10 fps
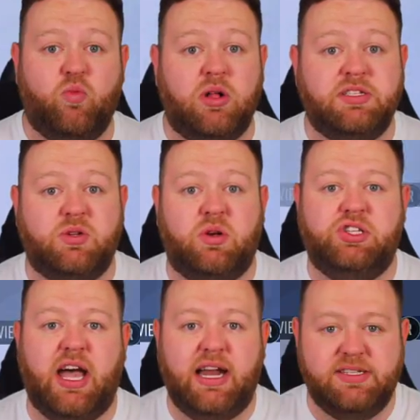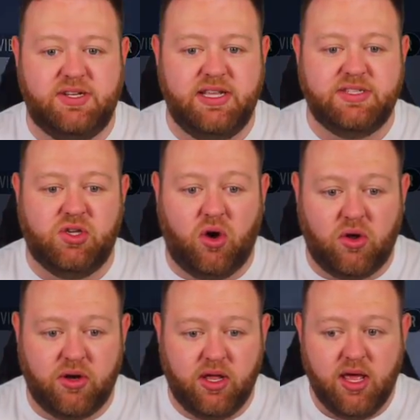Ones to Watch, Alisson is
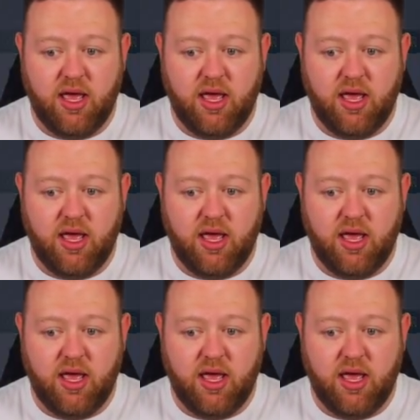gone.